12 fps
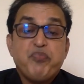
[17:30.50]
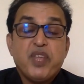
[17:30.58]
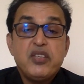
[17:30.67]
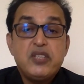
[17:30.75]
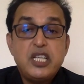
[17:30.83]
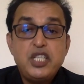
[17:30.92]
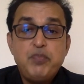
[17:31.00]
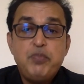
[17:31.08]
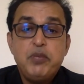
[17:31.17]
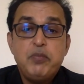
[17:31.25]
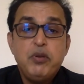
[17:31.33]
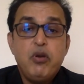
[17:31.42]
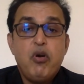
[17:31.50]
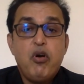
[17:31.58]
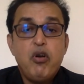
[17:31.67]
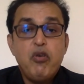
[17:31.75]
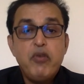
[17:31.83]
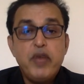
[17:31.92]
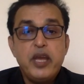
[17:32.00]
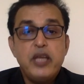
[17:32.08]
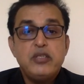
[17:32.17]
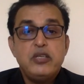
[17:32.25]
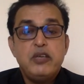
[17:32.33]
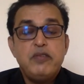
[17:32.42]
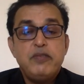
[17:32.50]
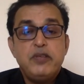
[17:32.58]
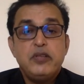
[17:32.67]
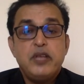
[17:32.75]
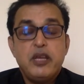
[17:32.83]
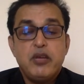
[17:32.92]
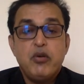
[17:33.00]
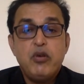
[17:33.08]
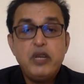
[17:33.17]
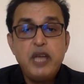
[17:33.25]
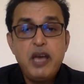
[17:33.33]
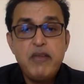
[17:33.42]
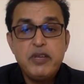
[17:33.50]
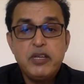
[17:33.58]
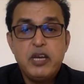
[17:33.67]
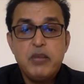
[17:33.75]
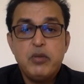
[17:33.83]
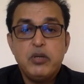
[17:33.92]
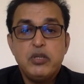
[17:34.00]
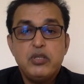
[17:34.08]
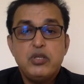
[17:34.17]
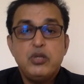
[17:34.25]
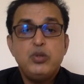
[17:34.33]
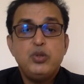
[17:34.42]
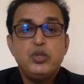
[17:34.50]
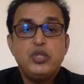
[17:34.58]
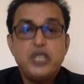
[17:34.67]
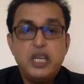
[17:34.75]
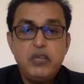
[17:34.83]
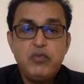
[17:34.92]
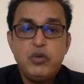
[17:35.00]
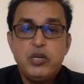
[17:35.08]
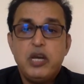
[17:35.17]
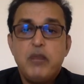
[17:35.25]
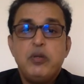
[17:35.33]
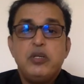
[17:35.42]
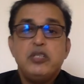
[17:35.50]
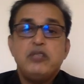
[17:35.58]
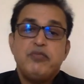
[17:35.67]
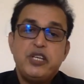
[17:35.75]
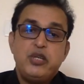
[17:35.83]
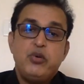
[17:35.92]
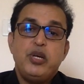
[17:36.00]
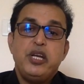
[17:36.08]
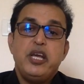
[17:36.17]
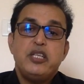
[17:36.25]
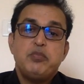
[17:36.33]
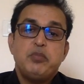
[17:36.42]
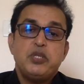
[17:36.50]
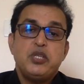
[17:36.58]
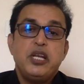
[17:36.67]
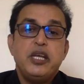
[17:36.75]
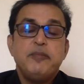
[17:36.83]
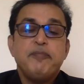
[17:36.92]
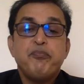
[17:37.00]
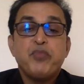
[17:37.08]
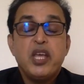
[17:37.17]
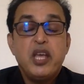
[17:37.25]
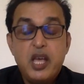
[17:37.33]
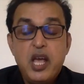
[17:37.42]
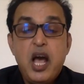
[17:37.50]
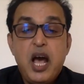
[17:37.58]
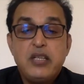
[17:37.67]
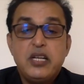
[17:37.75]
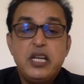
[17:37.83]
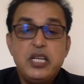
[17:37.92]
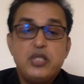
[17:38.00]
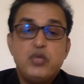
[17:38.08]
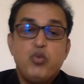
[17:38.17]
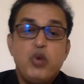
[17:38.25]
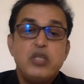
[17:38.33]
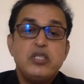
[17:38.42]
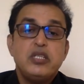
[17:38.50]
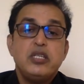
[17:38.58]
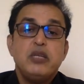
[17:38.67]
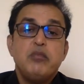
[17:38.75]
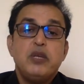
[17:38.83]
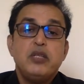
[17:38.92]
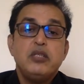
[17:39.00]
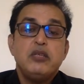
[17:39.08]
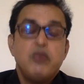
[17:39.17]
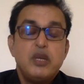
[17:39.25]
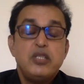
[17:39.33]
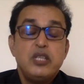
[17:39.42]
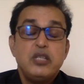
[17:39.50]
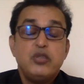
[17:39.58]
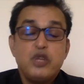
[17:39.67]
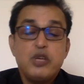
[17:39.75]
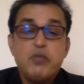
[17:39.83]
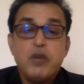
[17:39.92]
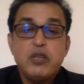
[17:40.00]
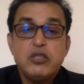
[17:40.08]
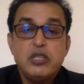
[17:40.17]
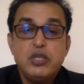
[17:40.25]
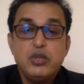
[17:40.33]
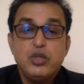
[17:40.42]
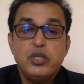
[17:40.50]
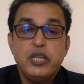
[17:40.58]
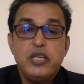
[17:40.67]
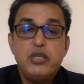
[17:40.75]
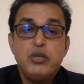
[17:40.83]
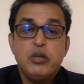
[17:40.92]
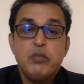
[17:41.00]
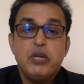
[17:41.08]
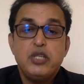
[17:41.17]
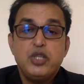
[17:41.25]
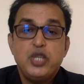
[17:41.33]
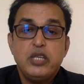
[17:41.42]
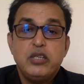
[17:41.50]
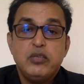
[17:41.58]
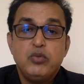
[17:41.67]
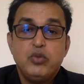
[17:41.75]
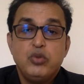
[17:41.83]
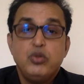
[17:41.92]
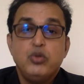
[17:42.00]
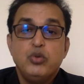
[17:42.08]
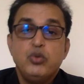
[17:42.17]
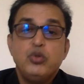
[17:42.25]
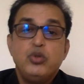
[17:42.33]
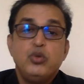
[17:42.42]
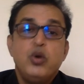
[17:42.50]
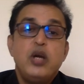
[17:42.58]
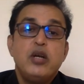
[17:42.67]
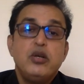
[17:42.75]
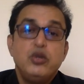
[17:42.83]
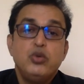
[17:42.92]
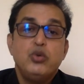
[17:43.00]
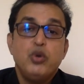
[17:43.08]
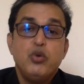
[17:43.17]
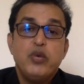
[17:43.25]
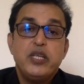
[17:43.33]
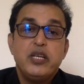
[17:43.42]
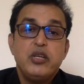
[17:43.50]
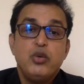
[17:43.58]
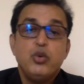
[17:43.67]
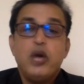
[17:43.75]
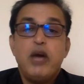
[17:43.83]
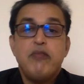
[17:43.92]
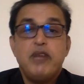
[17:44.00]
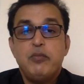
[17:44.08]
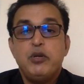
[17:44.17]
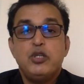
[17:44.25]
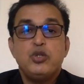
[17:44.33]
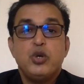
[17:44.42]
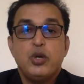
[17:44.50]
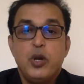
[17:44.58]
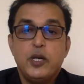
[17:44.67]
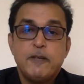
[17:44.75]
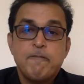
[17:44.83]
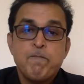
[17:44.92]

such people always, if they are not having diabetes, you should check for diabetes frequently, especially at least once in a month, once in 3 months, you should get your blood checked to know whether you have diabetes or not.